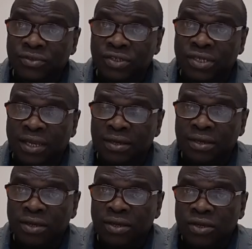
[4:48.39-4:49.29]
You
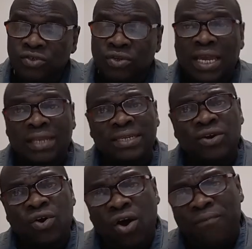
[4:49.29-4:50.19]
see? So you got
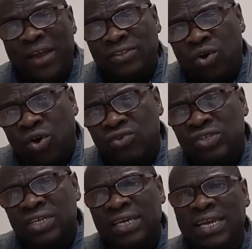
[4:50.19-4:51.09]
to factor all
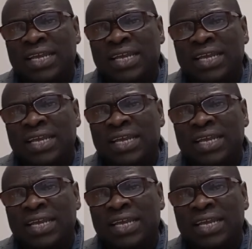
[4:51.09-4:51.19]
those things